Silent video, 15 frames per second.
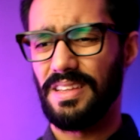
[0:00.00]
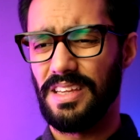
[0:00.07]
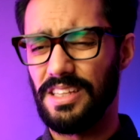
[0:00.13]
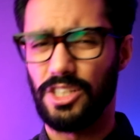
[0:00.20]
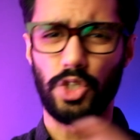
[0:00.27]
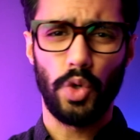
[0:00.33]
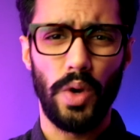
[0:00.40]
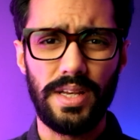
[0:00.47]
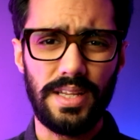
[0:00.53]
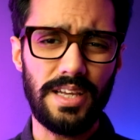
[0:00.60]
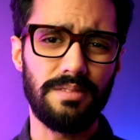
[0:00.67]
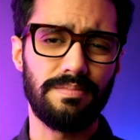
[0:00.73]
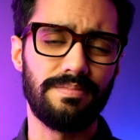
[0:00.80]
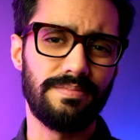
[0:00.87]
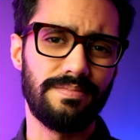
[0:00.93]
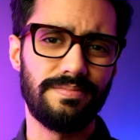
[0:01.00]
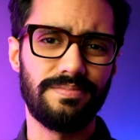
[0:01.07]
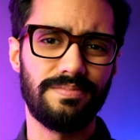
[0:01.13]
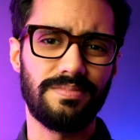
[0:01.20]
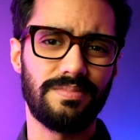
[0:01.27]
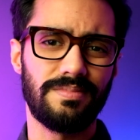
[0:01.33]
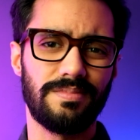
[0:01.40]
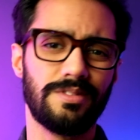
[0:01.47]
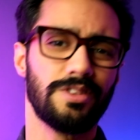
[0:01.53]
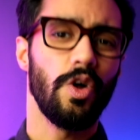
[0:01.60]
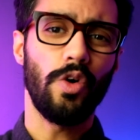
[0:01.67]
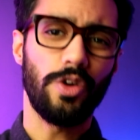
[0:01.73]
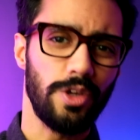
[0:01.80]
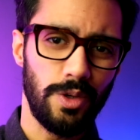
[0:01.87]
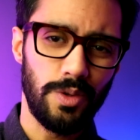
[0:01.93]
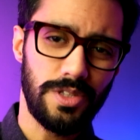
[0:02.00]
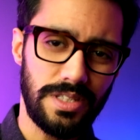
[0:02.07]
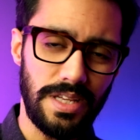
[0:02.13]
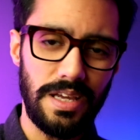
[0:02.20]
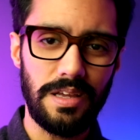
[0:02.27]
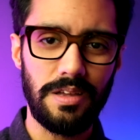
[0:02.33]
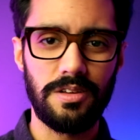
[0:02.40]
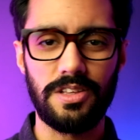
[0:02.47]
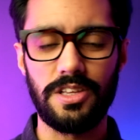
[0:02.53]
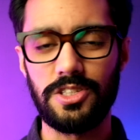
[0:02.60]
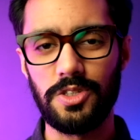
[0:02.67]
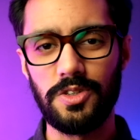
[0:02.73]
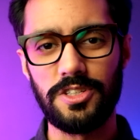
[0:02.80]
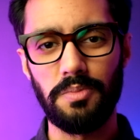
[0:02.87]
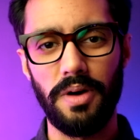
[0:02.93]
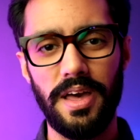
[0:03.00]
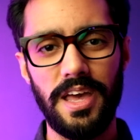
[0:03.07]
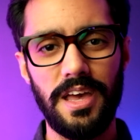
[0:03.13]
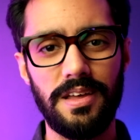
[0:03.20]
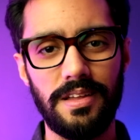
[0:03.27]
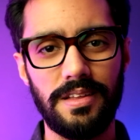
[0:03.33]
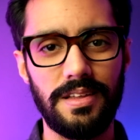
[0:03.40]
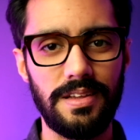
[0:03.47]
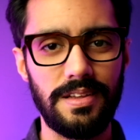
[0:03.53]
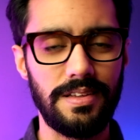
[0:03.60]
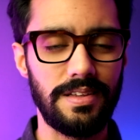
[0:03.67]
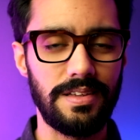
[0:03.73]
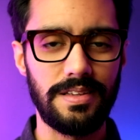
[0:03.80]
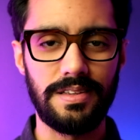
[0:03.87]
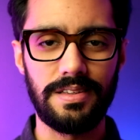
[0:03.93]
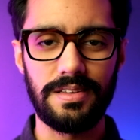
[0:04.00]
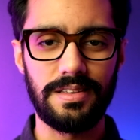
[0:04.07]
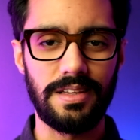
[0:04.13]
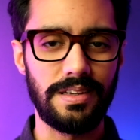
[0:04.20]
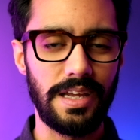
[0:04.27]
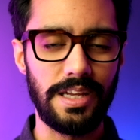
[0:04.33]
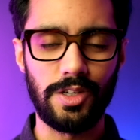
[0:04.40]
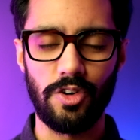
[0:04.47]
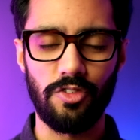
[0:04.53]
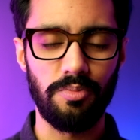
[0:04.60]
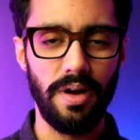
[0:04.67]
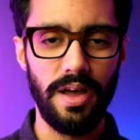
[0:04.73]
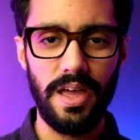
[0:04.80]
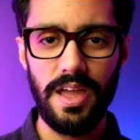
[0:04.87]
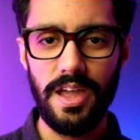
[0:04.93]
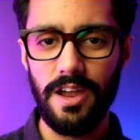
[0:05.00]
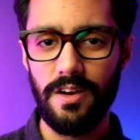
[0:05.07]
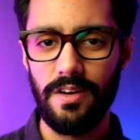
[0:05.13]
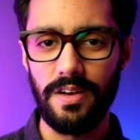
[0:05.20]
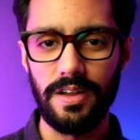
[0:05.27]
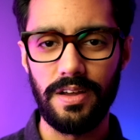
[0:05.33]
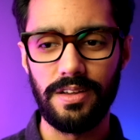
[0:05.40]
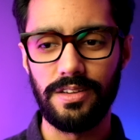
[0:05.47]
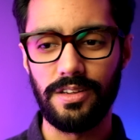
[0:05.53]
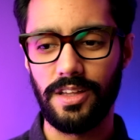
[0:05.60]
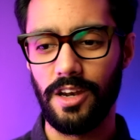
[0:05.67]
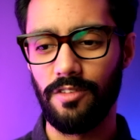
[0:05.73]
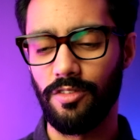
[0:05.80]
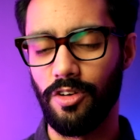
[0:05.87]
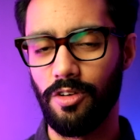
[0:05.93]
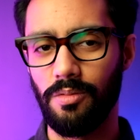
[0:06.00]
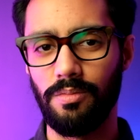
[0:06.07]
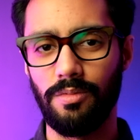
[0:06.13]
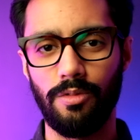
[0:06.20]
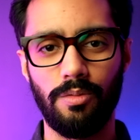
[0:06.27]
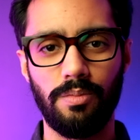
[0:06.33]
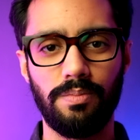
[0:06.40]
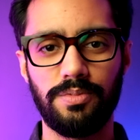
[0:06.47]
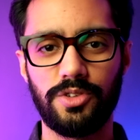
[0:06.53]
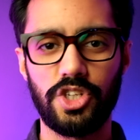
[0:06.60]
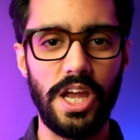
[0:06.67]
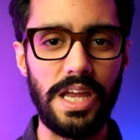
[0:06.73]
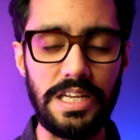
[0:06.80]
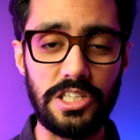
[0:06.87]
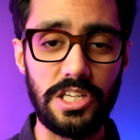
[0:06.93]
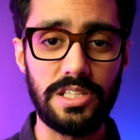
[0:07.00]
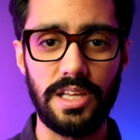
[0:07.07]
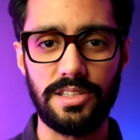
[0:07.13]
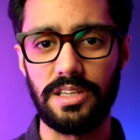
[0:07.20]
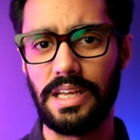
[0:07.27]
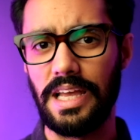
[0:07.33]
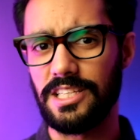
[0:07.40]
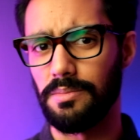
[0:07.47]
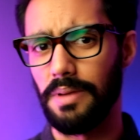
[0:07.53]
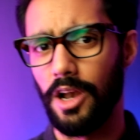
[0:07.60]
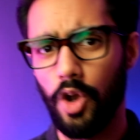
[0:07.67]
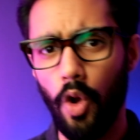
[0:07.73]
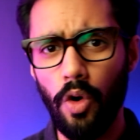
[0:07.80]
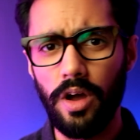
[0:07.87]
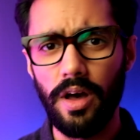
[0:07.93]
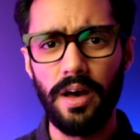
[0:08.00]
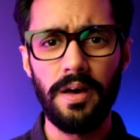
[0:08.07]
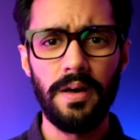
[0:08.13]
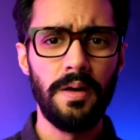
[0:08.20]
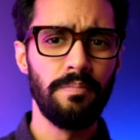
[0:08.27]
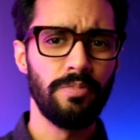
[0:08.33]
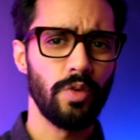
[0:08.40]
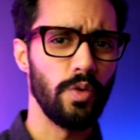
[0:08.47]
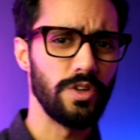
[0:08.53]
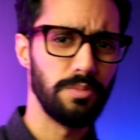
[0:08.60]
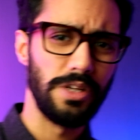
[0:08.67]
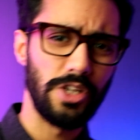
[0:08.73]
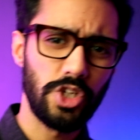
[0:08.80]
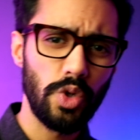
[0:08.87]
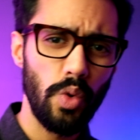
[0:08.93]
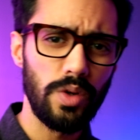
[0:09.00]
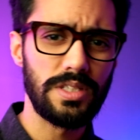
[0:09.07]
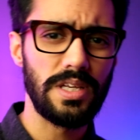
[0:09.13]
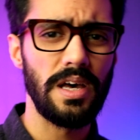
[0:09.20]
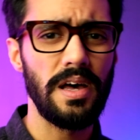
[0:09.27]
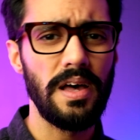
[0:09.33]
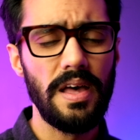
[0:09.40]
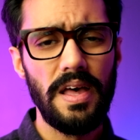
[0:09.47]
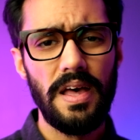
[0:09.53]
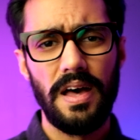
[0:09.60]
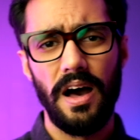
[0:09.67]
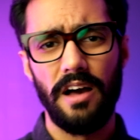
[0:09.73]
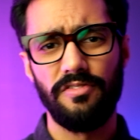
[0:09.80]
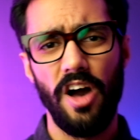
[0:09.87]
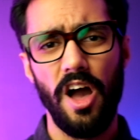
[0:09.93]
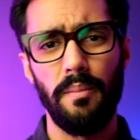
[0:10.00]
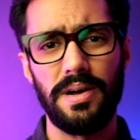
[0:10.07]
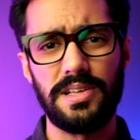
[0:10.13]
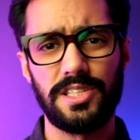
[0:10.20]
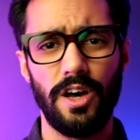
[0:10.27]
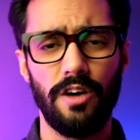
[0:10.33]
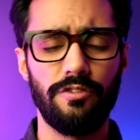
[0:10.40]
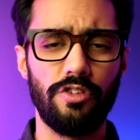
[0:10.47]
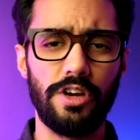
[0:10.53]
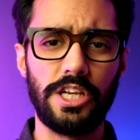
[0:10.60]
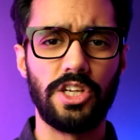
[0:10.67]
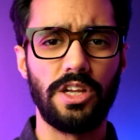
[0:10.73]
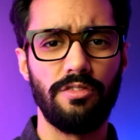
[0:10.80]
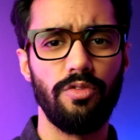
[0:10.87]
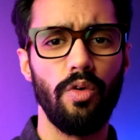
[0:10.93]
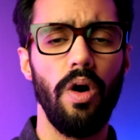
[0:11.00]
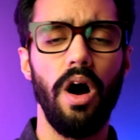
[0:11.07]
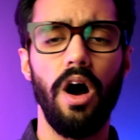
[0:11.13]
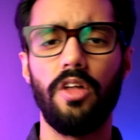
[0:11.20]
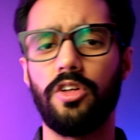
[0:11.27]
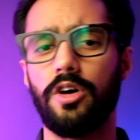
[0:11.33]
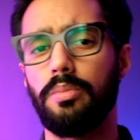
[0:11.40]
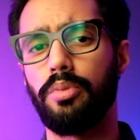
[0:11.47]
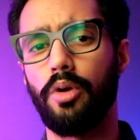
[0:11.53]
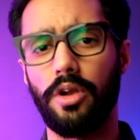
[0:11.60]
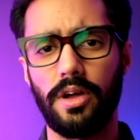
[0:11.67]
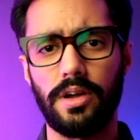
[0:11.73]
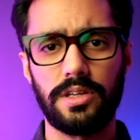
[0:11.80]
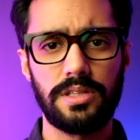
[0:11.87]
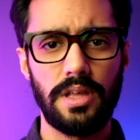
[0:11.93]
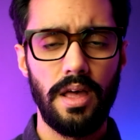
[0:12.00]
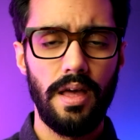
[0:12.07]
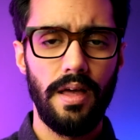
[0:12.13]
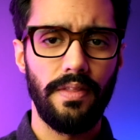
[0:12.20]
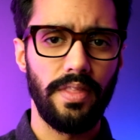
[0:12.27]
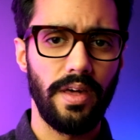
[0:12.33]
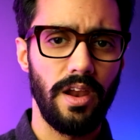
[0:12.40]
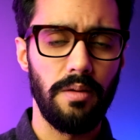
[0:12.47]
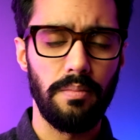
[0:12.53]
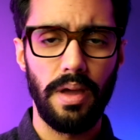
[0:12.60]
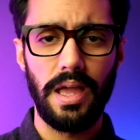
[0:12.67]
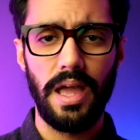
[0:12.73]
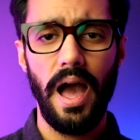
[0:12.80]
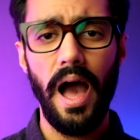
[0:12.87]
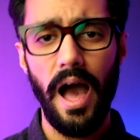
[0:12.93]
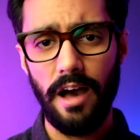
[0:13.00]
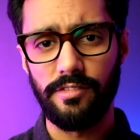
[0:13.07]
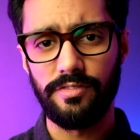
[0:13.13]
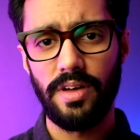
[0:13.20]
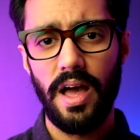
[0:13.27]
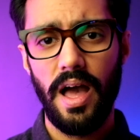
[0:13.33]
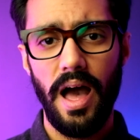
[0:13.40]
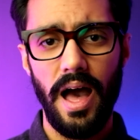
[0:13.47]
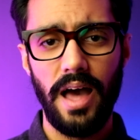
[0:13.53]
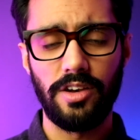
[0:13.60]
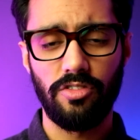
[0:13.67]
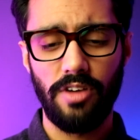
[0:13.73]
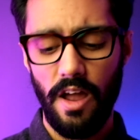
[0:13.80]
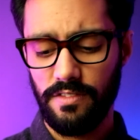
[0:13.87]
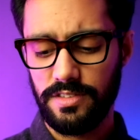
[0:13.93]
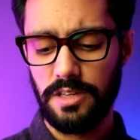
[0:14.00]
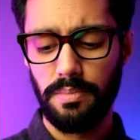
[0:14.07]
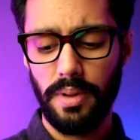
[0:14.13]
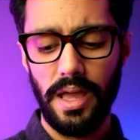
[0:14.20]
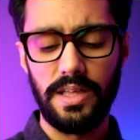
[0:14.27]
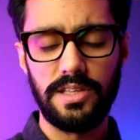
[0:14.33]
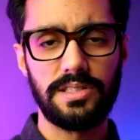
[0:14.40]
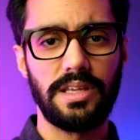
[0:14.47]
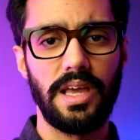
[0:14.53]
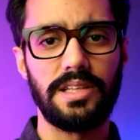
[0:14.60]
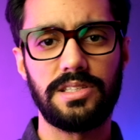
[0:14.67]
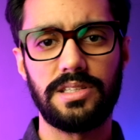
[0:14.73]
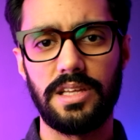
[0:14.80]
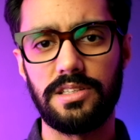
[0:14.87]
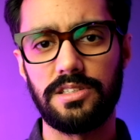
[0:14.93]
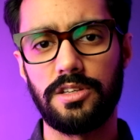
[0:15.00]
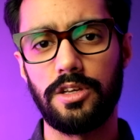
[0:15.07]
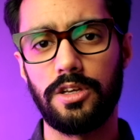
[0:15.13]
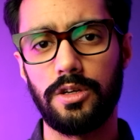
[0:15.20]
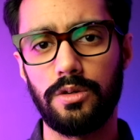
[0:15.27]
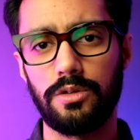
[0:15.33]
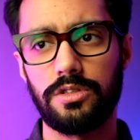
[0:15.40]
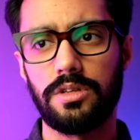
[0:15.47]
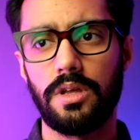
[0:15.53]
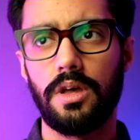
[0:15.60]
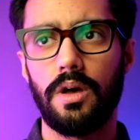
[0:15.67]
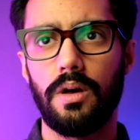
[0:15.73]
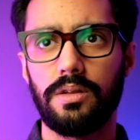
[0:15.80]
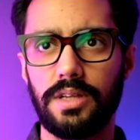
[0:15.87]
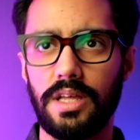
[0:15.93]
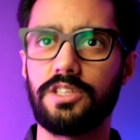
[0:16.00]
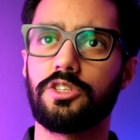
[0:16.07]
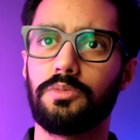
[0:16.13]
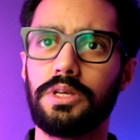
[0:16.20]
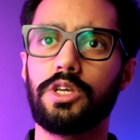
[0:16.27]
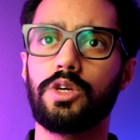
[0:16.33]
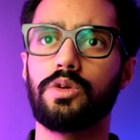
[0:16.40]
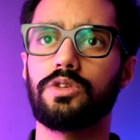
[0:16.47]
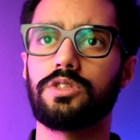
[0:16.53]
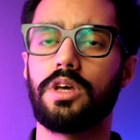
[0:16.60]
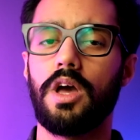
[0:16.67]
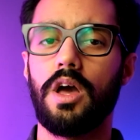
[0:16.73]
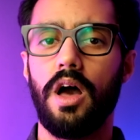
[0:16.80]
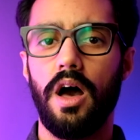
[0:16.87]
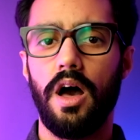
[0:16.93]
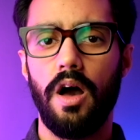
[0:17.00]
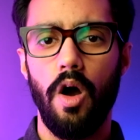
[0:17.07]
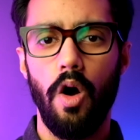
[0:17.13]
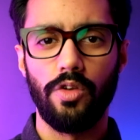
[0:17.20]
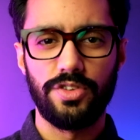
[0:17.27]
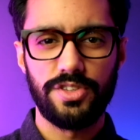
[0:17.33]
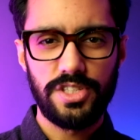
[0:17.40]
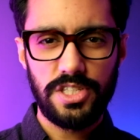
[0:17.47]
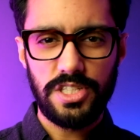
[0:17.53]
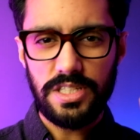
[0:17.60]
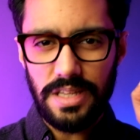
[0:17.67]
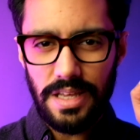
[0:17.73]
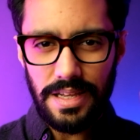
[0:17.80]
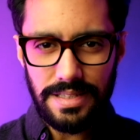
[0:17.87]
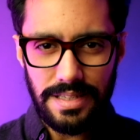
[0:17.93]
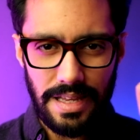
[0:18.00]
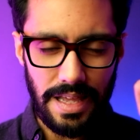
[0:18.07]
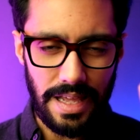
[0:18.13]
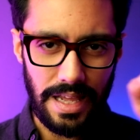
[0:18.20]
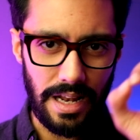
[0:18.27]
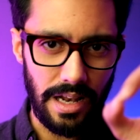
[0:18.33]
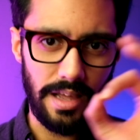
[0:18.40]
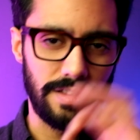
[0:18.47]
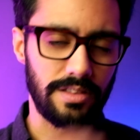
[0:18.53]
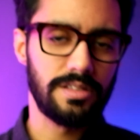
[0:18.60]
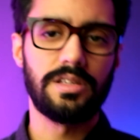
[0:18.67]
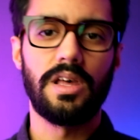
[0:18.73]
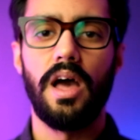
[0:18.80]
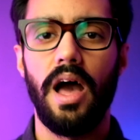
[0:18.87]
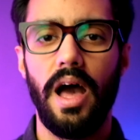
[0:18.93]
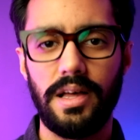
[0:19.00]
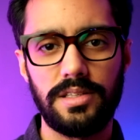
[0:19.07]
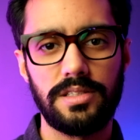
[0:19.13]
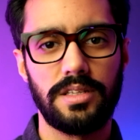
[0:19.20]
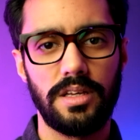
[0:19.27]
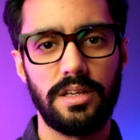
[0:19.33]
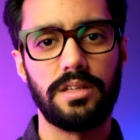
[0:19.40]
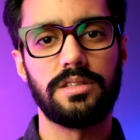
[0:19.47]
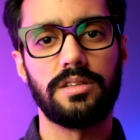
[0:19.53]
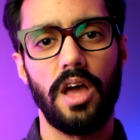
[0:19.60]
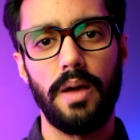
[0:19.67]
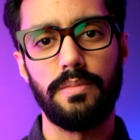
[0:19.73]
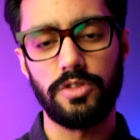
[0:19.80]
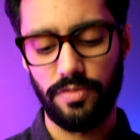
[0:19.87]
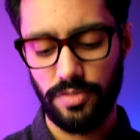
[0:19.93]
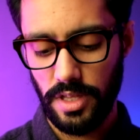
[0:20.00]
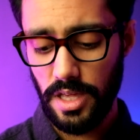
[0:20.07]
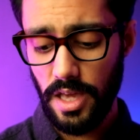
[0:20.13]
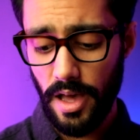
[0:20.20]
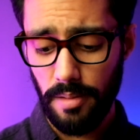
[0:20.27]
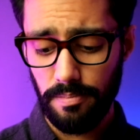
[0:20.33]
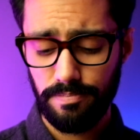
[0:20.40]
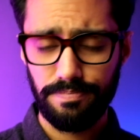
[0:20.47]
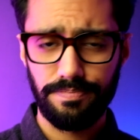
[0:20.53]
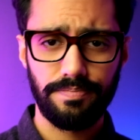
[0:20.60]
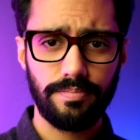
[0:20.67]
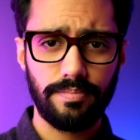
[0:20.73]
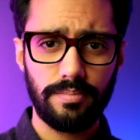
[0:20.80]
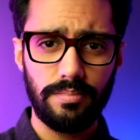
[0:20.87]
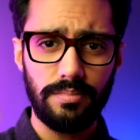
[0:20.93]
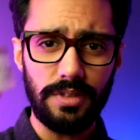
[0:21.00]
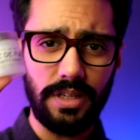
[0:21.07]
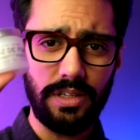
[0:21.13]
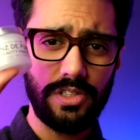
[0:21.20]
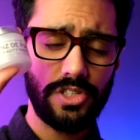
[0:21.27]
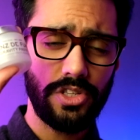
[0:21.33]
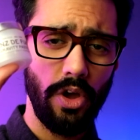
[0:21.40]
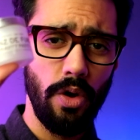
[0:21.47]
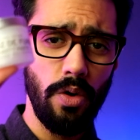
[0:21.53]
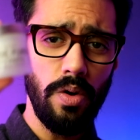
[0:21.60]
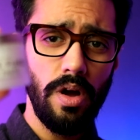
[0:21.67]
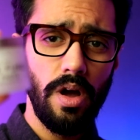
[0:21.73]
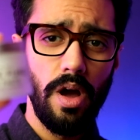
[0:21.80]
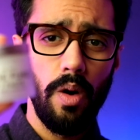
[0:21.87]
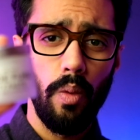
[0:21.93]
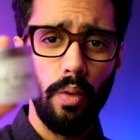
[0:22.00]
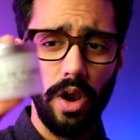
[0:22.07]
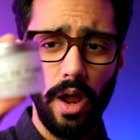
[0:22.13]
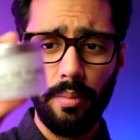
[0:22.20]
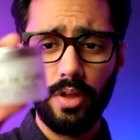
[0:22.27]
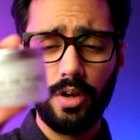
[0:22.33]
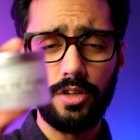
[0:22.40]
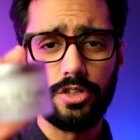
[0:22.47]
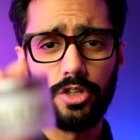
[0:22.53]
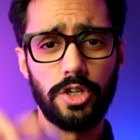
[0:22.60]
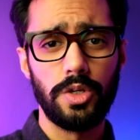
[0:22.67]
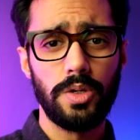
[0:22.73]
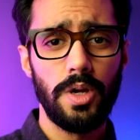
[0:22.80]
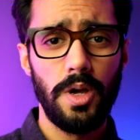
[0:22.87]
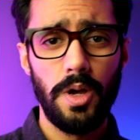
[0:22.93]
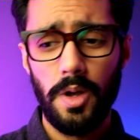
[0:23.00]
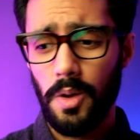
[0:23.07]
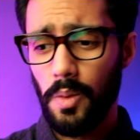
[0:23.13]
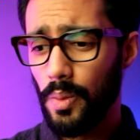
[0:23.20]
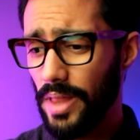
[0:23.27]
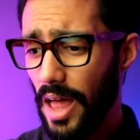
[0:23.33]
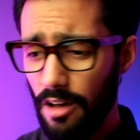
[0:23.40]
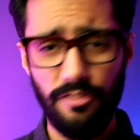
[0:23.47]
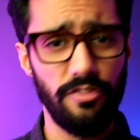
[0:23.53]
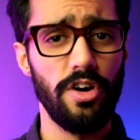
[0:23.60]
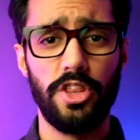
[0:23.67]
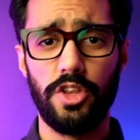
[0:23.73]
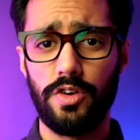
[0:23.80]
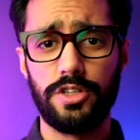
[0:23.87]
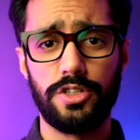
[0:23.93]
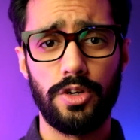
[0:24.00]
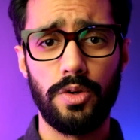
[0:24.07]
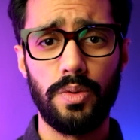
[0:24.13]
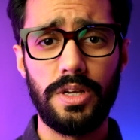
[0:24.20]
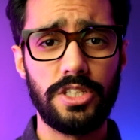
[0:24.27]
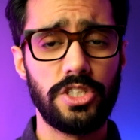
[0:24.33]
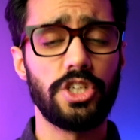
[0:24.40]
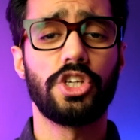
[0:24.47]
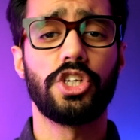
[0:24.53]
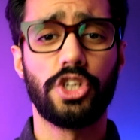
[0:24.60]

enjoyed it, not used it, because as soon as my hair, the nature of my hair kind of changes as in it gets a bit longer or it's a bit shorter, I find myself reaching for other products that I may have. And gravity paste gets tends to used tends to be used uh, on certain hair lengths at certain times of the year. So what I'm gonna do without further ado is just